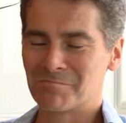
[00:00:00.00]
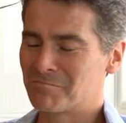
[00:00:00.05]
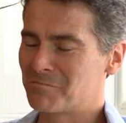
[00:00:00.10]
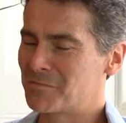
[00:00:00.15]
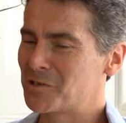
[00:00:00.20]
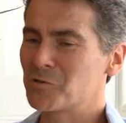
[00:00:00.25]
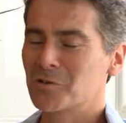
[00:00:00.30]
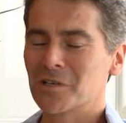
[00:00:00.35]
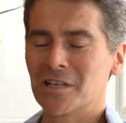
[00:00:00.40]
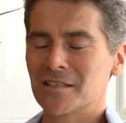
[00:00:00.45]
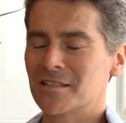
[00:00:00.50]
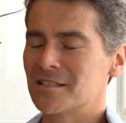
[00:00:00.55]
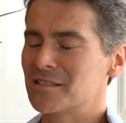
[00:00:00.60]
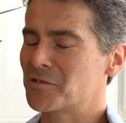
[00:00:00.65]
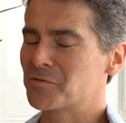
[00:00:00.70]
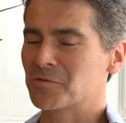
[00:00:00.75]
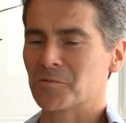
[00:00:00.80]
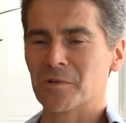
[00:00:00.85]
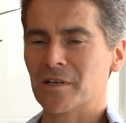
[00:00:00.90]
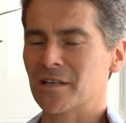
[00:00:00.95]
We all learn in
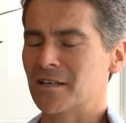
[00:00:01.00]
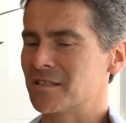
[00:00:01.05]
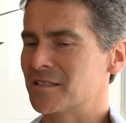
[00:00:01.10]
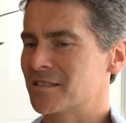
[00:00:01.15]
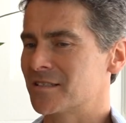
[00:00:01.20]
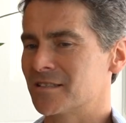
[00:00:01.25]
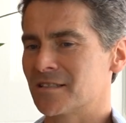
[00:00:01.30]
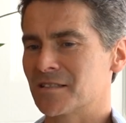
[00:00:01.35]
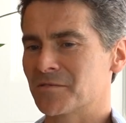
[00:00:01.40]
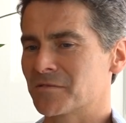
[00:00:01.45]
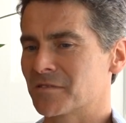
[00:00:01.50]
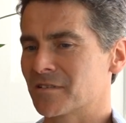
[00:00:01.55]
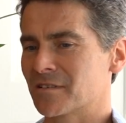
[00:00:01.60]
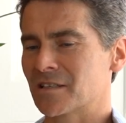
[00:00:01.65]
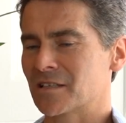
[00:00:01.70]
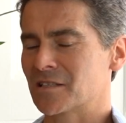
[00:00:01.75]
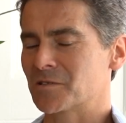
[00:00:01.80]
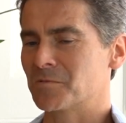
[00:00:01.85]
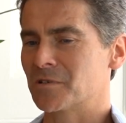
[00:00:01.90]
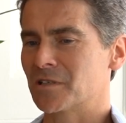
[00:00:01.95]
different ways and different
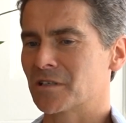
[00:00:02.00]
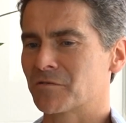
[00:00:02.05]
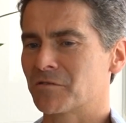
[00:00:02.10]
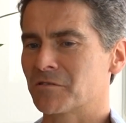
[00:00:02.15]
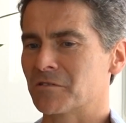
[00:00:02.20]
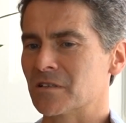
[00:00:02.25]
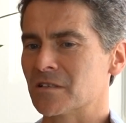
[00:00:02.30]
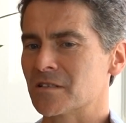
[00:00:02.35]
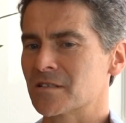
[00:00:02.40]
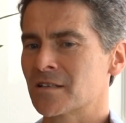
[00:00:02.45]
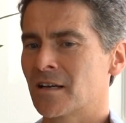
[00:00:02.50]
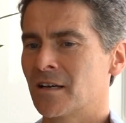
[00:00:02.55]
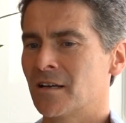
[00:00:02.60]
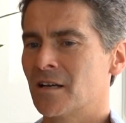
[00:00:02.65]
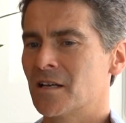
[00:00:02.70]
things work for us.